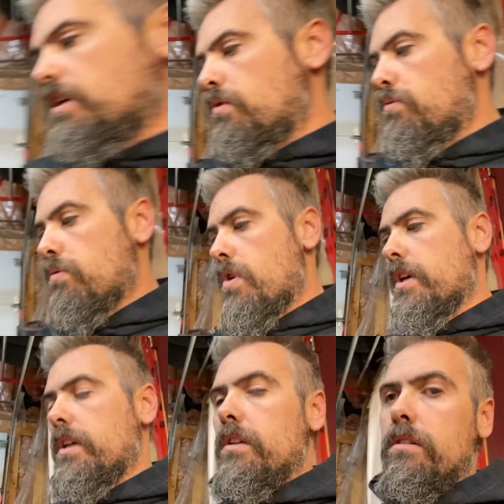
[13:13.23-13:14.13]
know,
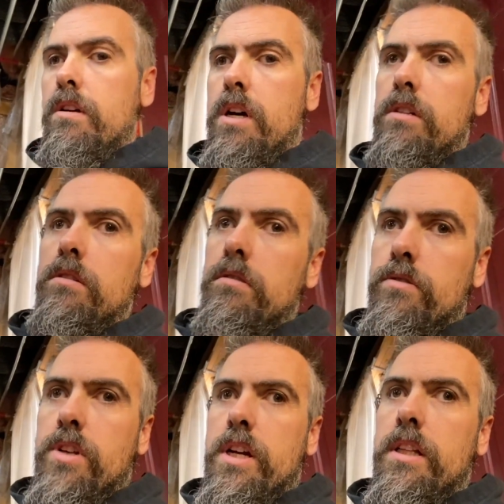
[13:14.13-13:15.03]
work, not
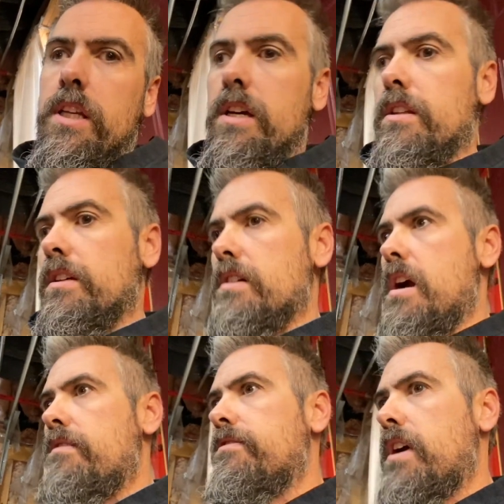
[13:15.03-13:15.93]
trying to lay on the
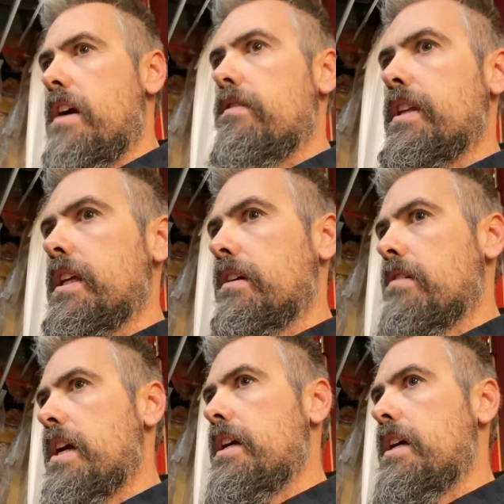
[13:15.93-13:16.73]
ground for everything, right?